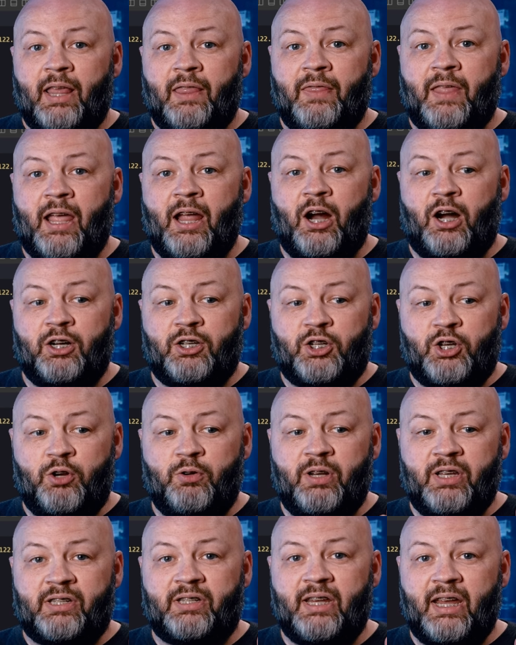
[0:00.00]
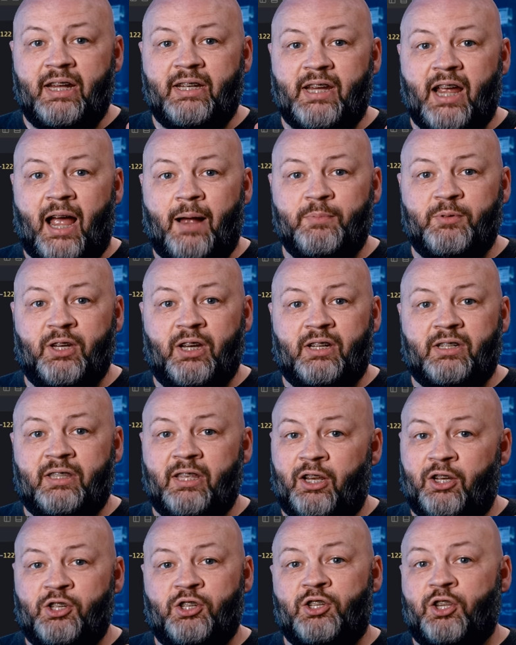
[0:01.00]
They are two distinct objects
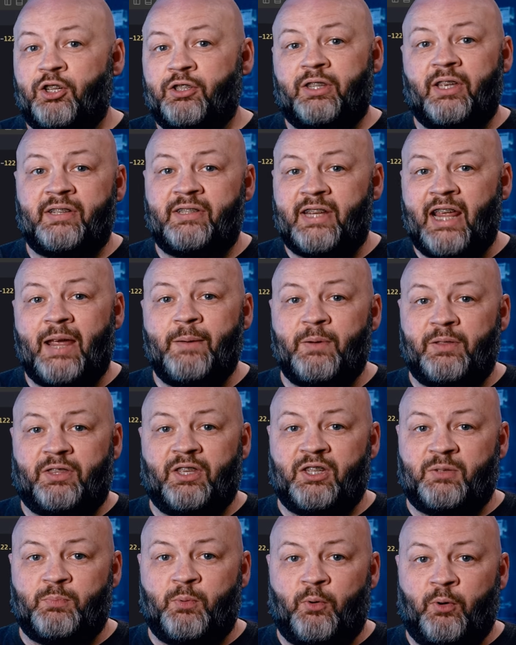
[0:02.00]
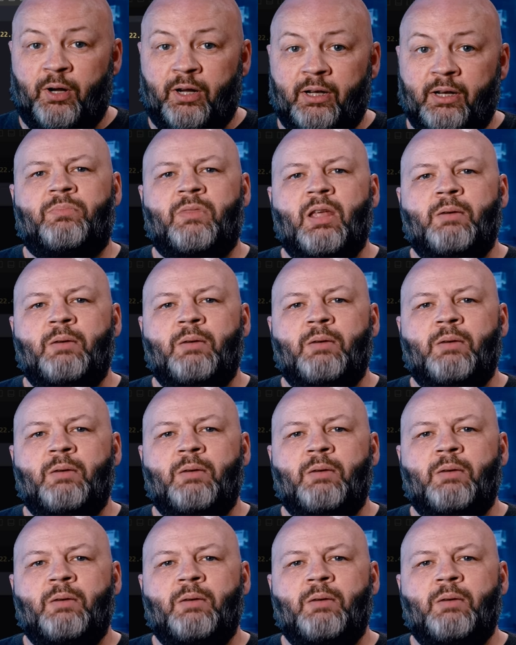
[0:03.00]
that just look the same at this point.